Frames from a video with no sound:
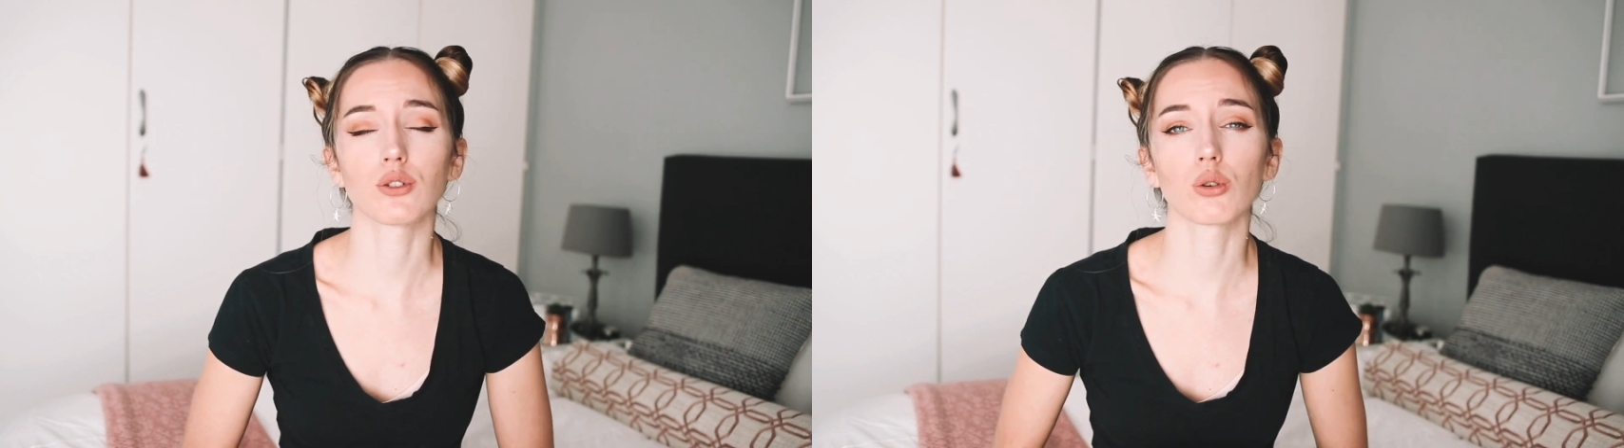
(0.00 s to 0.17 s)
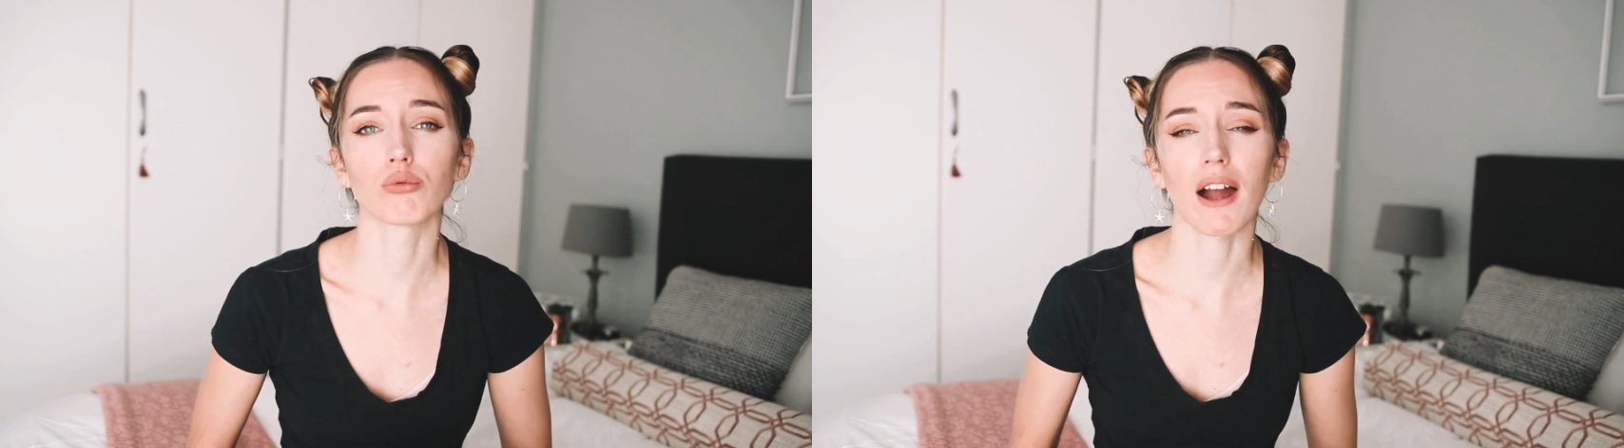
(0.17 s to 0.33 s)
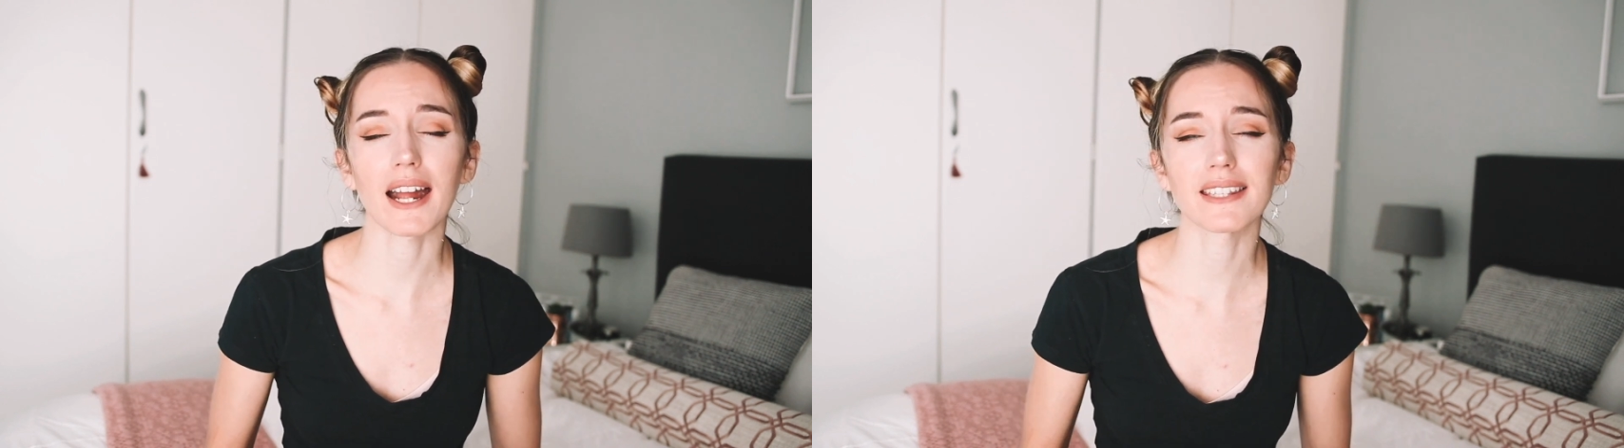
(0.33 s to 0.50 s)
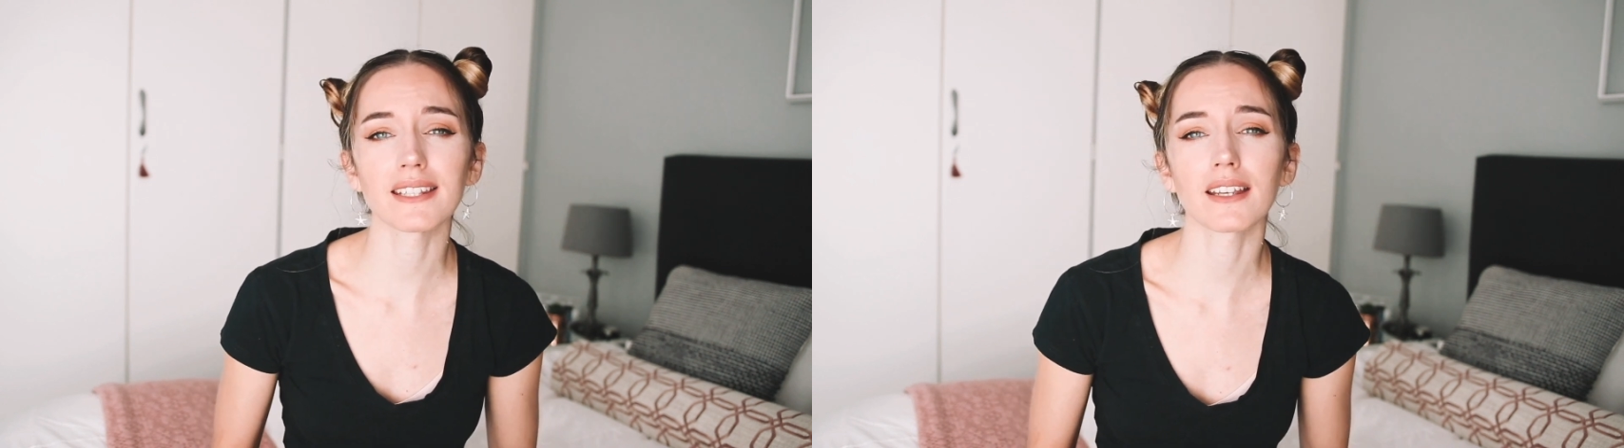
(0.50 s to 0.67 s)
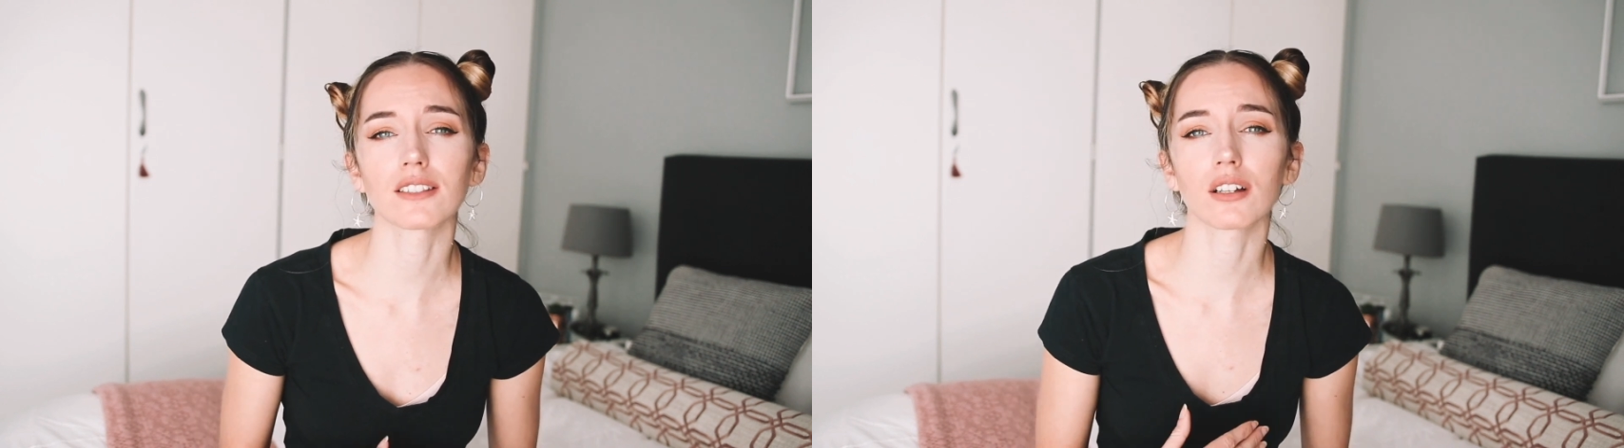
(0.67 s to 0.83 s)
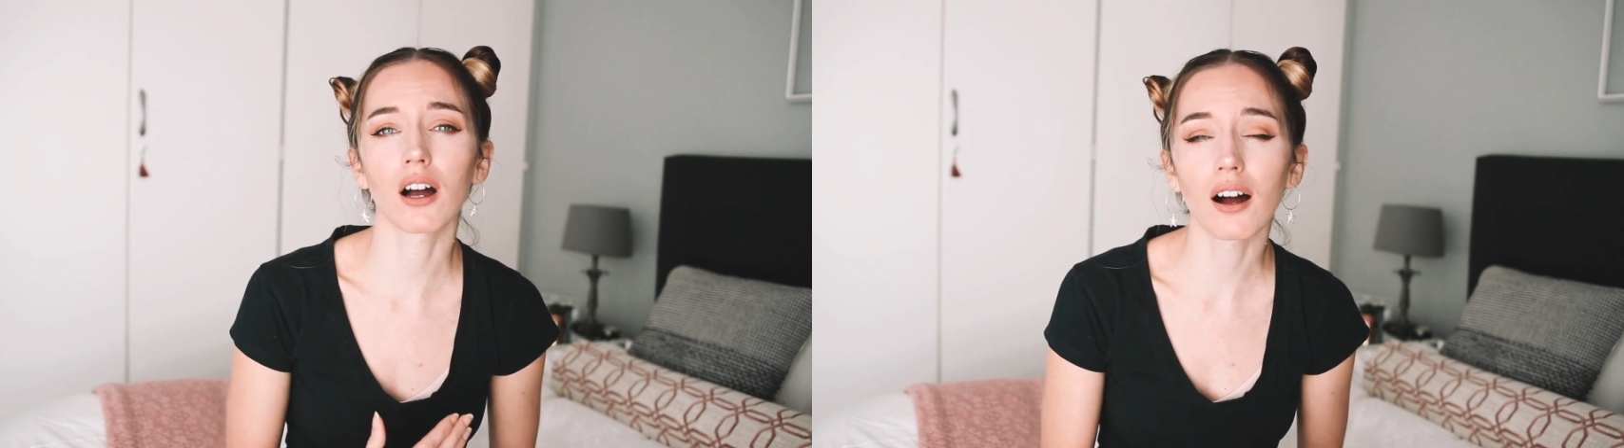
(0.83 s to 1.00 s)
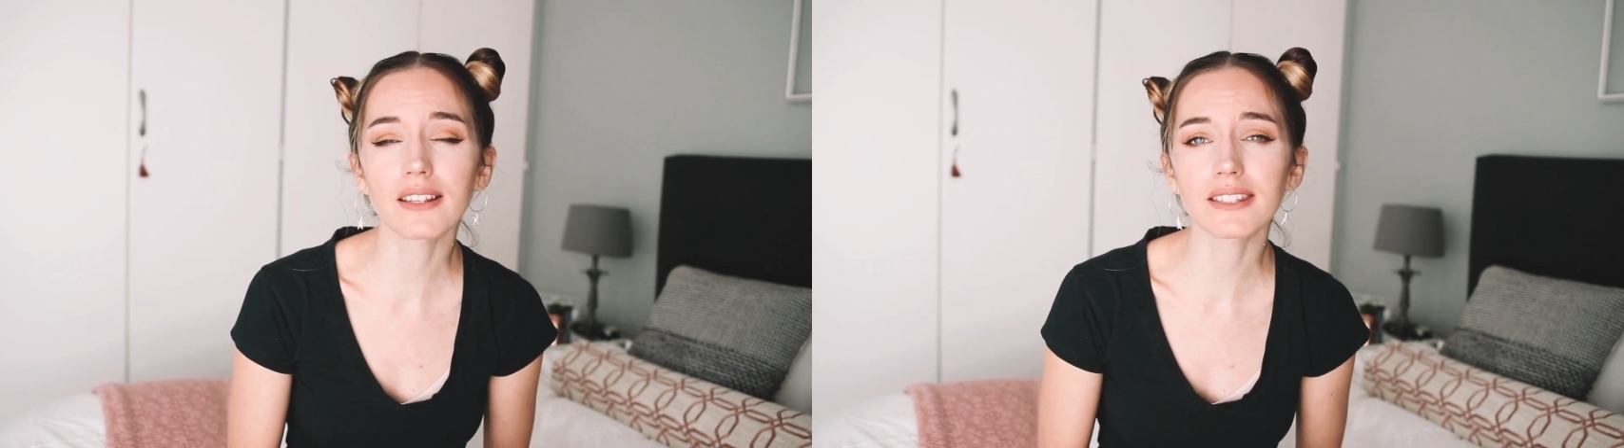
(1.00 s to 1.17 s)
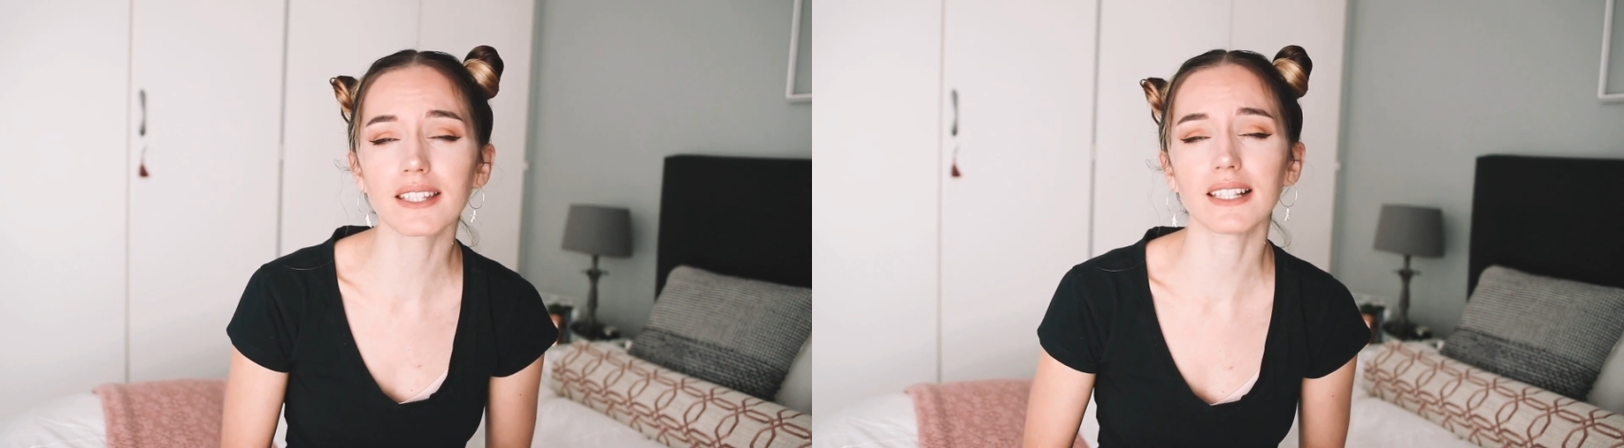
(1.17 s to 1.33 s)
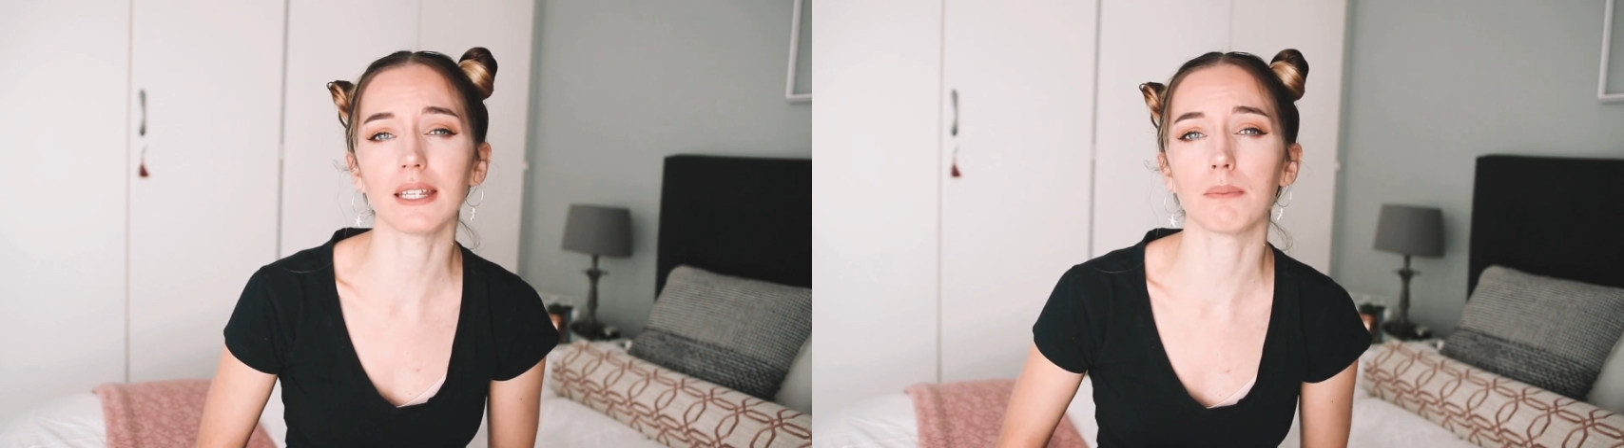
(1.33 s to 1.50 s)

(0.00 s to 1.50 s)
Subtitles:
your writing is constantly